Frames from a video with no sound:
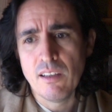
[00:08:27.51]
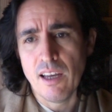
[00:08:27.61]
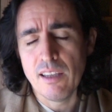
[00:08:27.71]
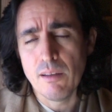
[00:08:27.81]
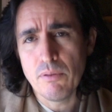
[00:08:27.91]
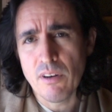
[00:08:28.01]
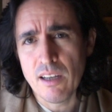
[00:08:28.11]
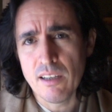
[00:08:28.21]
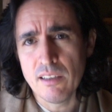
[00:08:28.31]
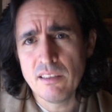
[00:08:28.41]
and the
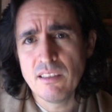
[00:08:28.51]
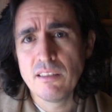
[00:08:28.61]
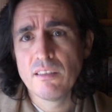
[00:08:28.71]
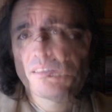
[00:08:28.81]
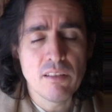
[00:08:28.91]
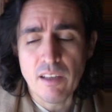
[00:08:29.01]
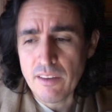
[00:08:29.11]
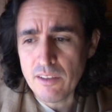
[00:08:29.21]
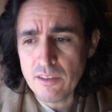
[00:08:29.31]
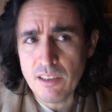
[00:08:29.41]
Puranas
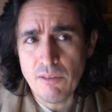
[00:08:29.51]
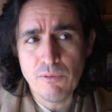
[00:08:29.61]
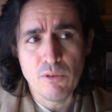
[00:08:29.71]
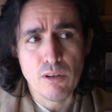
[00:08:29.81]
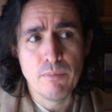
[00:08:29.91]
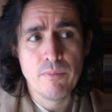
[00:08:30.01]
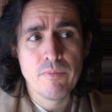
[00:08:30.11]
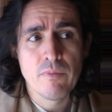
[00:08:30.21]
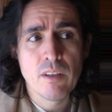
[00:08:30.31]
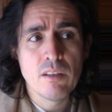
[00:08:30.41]
in their seed form
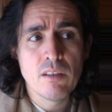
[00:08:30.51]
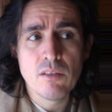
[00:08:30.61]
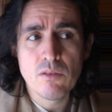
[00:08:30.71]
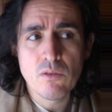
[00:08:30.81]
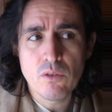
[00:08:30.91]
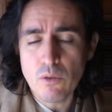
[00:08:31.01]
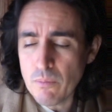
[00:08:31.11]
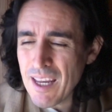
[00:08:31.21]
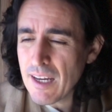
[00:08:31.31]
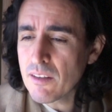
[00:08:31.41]
to
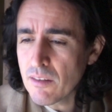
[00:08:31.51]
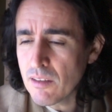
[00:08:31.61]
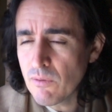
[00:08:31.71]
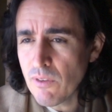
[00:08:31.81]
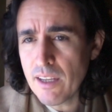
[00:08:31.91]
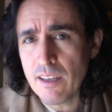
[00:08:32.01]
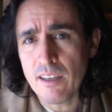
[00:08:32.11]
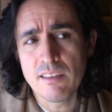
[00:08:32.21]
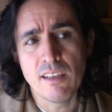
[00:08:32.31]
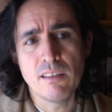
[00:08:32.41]
make this Veda
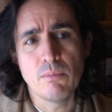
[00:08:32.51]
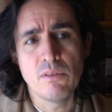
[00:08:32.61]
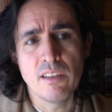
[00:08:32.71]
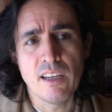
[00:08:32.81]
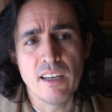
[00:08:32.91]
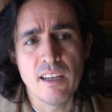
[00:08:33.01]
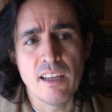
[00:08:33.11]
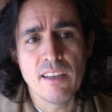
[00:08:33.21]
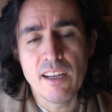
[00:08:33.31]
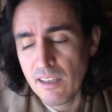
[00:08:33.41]
accessible again.
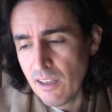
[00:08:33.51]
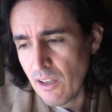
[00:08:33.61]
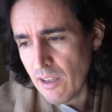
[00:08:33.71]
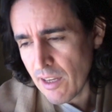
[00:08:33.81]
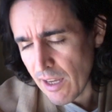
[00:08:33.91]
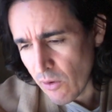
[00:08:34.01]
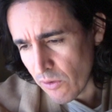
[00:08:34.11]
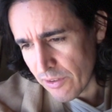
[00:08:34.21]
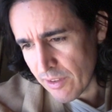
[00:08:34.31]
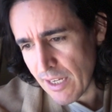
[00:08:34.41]
And then he had all
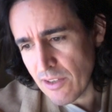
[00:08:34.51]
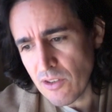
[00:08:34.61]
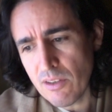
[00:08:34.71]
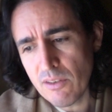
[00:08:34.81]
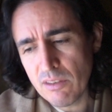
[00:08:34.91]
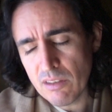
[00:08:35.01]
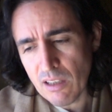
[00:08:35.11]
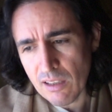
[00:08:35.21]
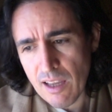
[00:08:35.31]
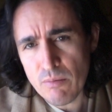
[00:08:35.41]
the sages
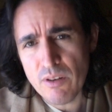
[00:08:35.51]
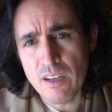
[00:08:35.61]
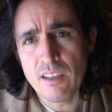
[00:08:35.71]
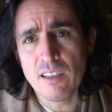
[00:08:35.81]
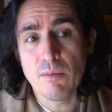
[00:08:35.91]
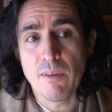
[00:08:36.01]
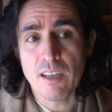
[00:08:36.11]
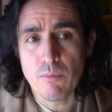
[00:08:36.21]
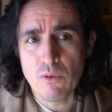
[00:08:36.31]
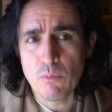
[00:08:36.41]
elaborate on it to
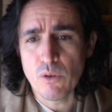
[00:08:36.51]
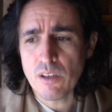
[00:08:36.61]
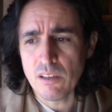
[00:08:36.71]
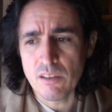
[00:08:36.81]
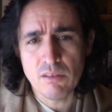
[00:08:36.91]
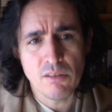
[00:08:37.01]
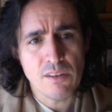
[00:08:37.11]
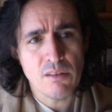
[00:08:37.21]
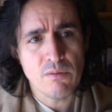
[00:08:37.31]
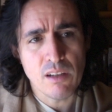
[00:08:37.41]
make it more and more clear. So
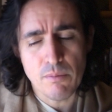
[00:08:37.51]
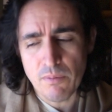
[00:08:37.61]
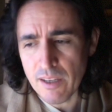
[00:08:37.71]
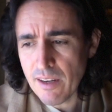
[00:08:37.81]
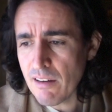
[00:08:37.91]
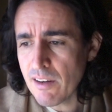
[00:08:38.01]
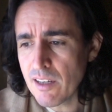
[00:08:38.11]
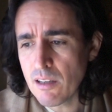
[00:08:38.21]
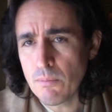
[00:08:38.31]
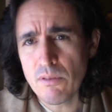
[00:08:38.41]
they
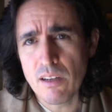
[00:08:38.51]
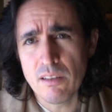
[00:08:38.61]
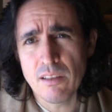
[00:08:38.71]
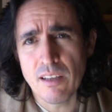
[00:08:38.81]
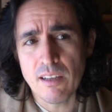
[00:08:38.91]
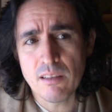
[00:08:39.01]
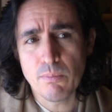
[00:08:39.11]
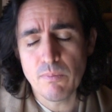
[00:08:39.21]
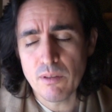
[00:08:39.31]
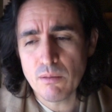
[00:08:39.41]
narrated the Puranas, they
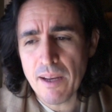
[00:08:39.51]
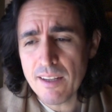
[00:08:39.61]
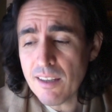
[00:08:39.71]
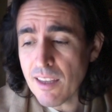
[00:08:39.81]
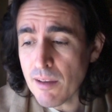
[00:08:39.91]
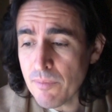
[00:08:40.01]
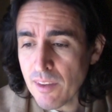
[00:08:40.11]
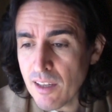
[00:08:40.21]
expanded them,